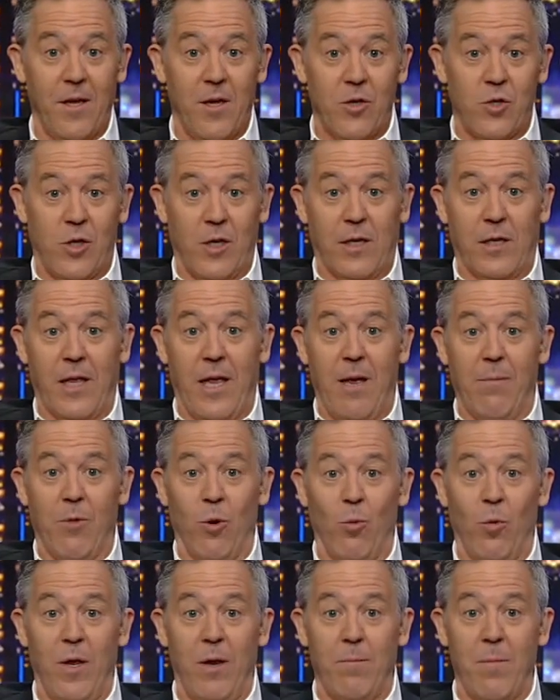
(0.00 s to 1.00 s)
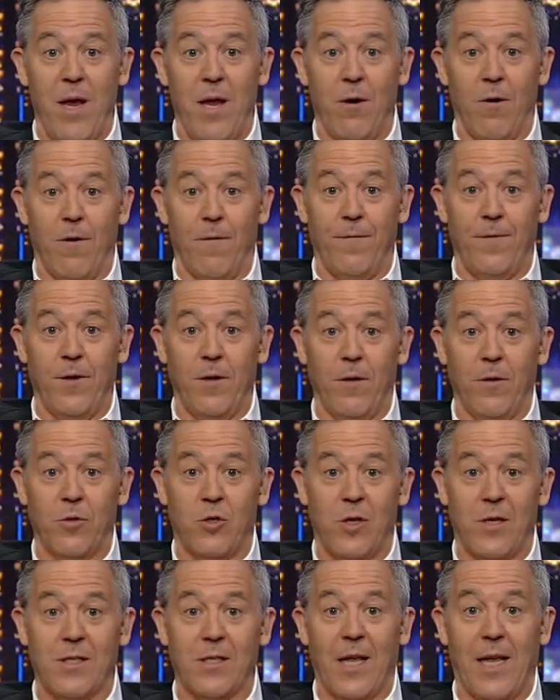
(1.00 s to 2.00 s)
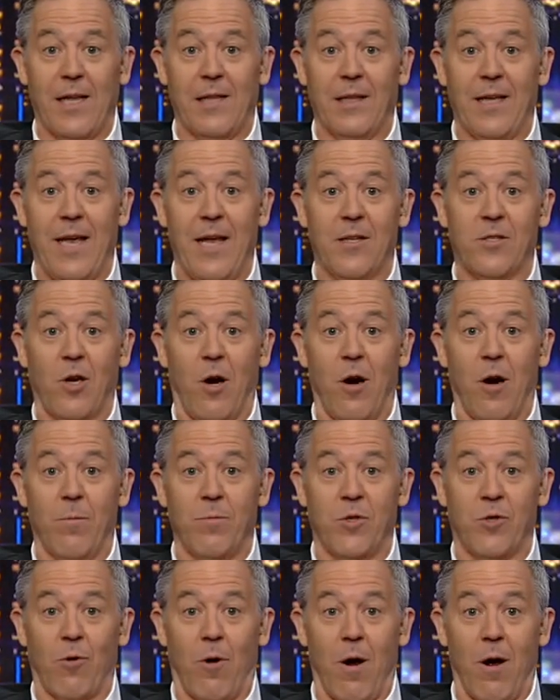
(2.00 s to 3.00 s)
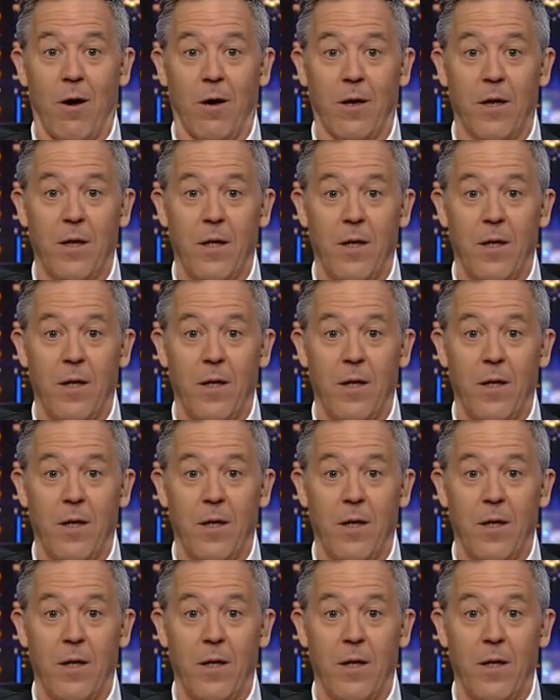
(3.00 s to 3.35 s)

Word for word: She claimed the win made her feel just like Lance Armstrong,